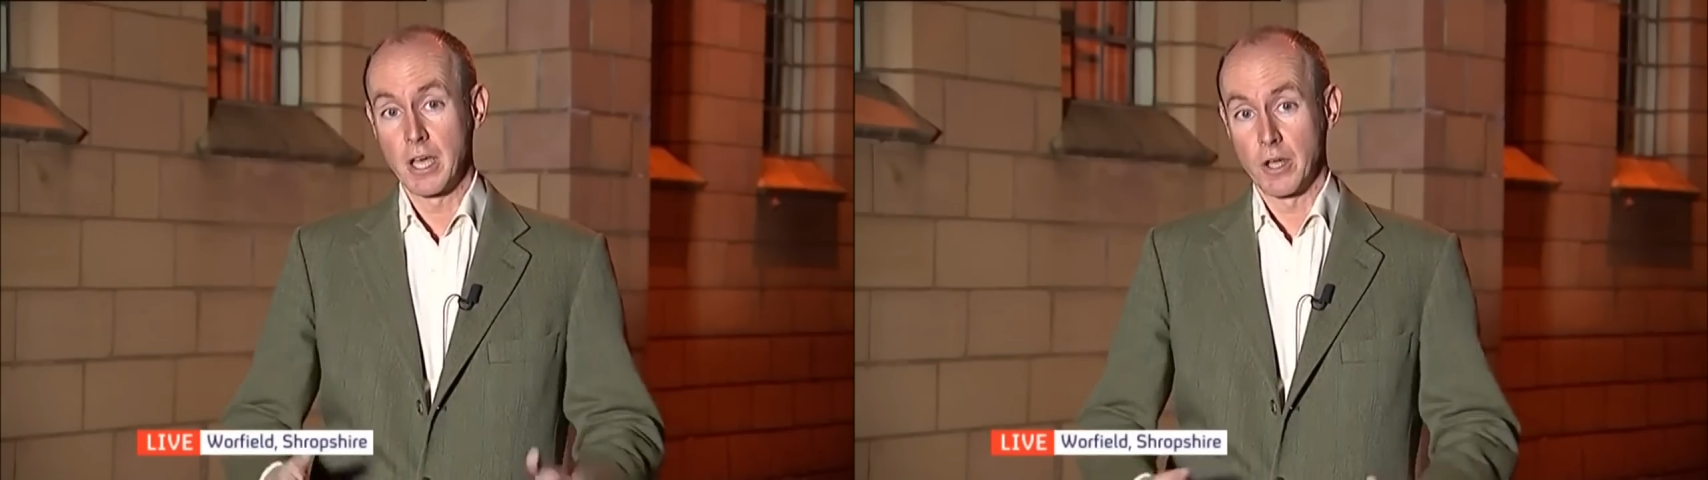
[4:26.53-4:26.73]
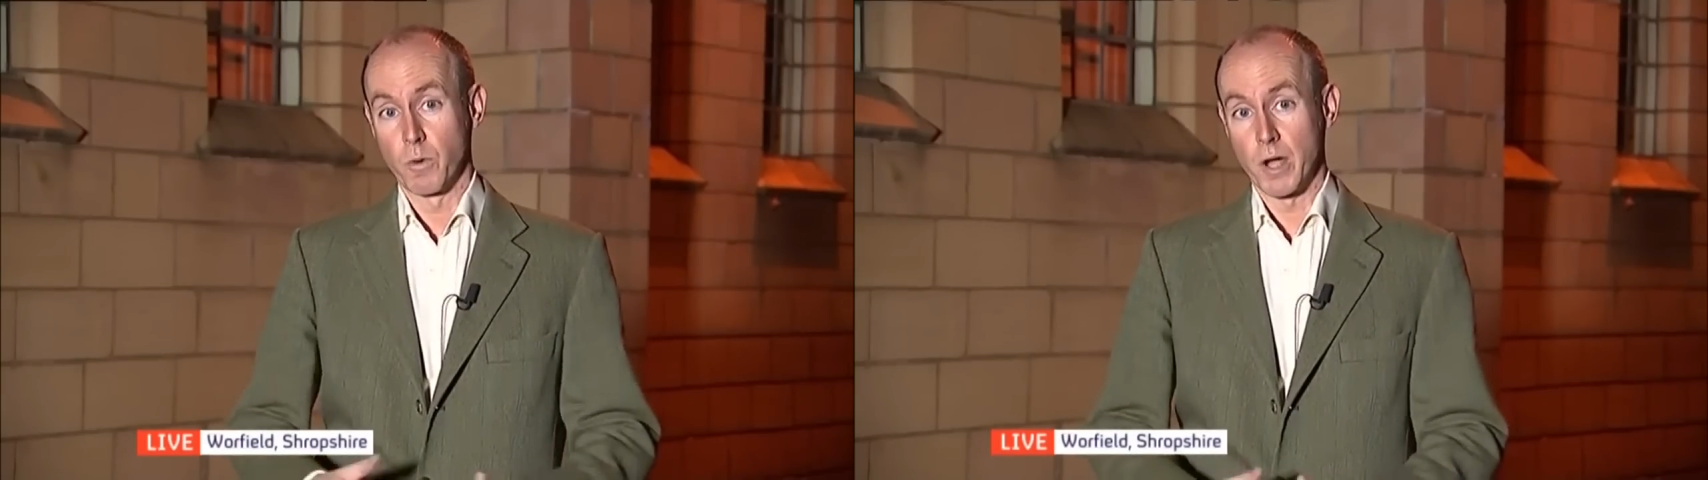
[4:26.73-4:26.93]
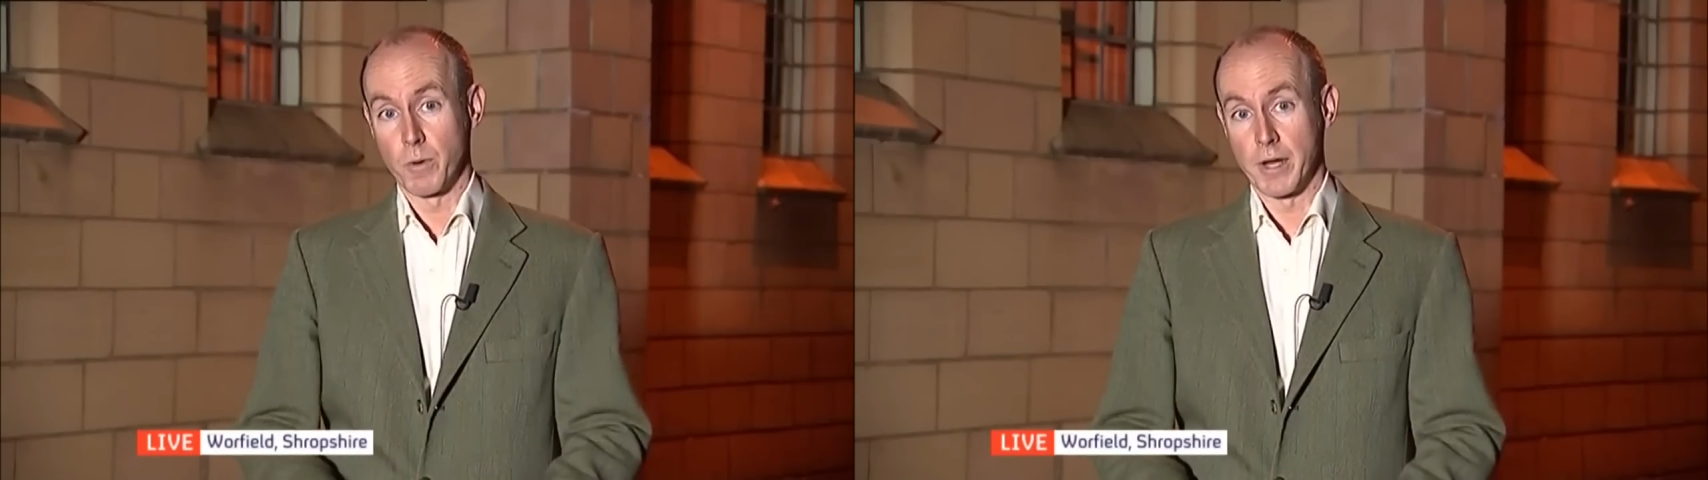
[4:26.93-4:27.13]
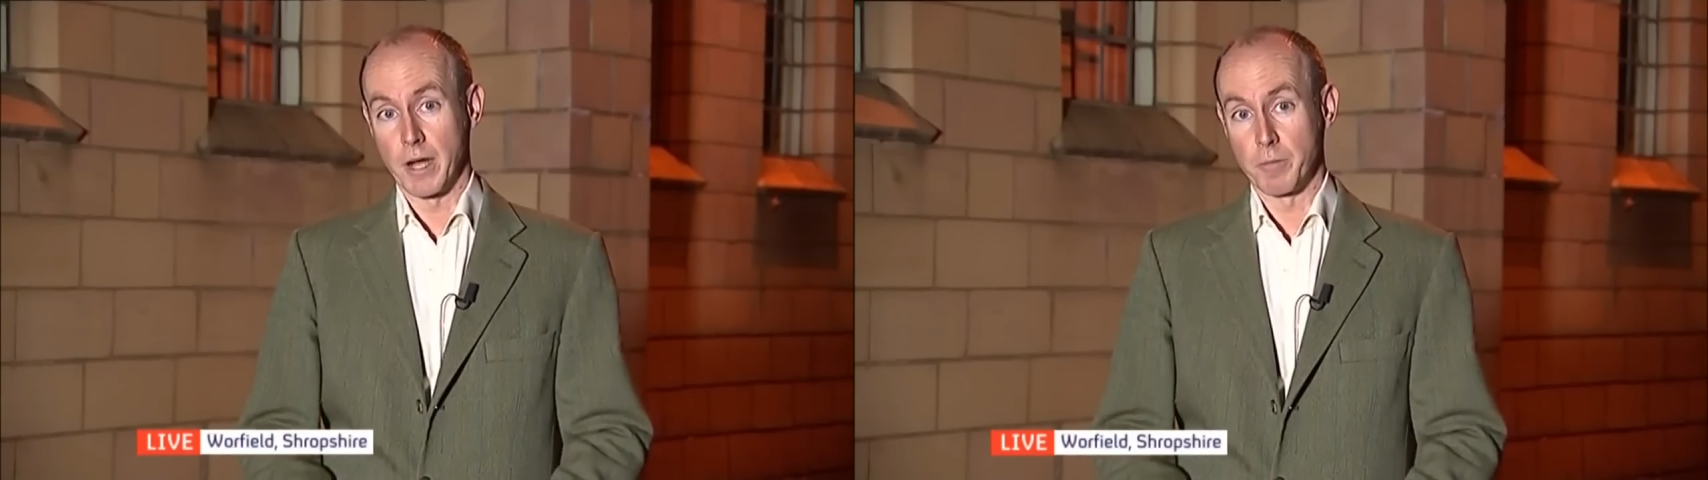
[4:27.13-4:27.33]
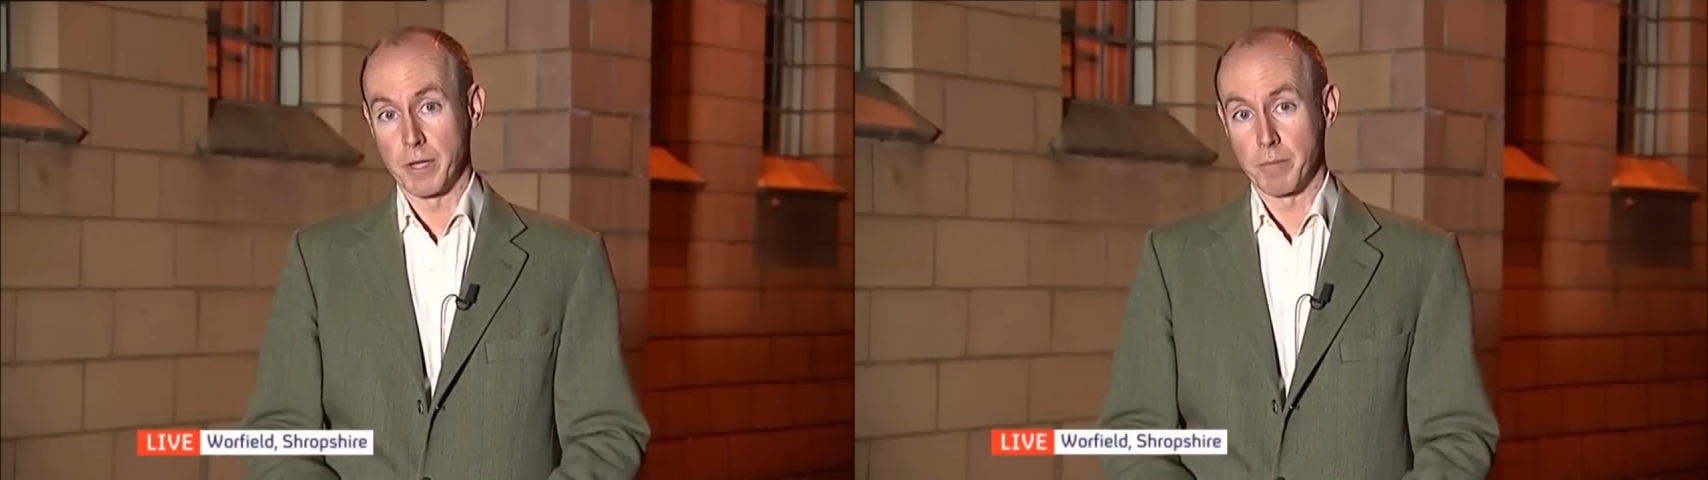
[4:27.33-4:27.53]
and why we're
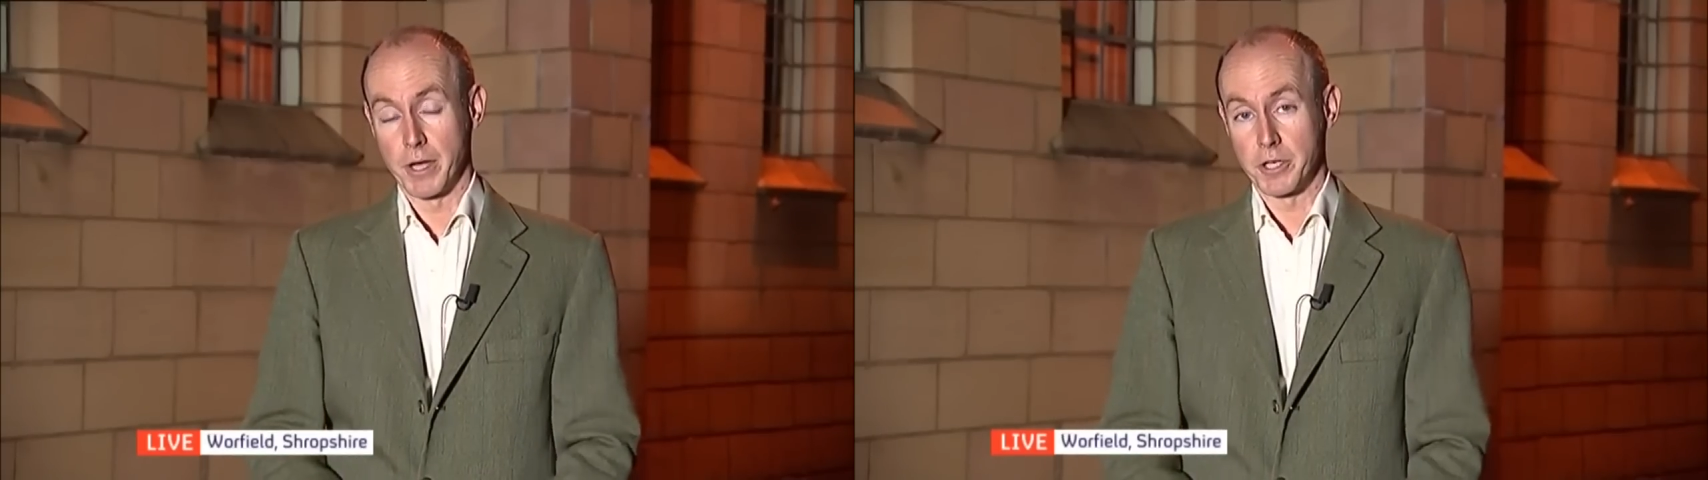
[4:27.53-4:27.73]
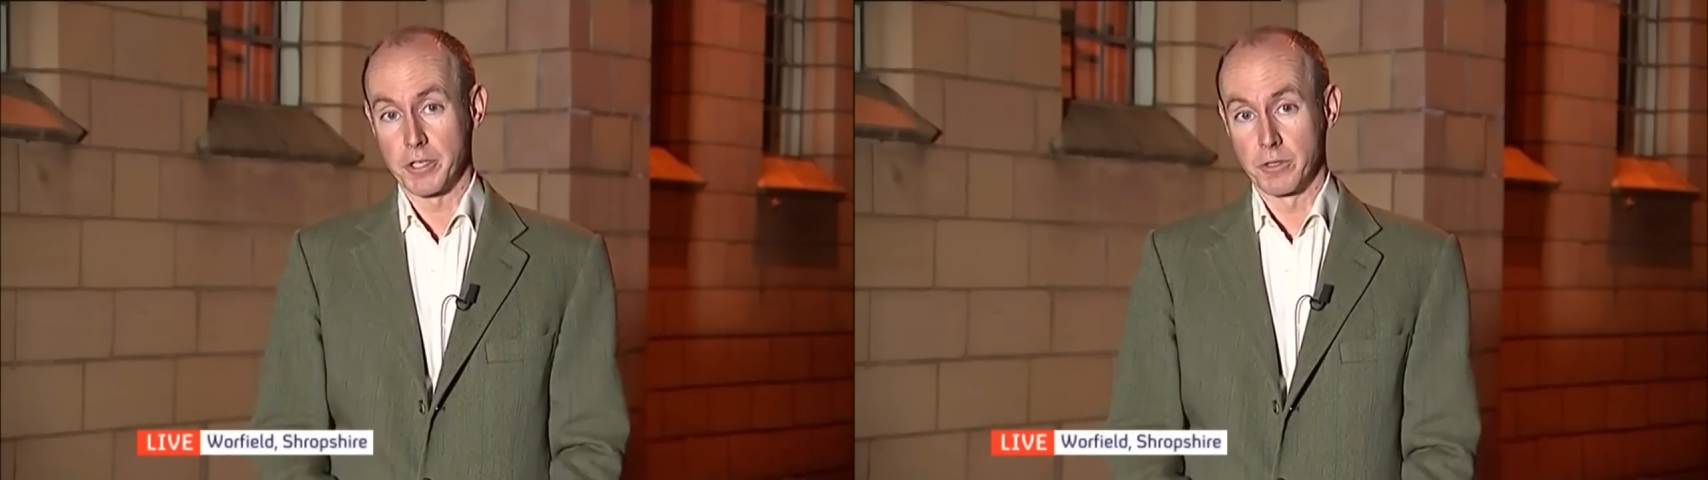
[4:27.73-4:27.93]
now being punished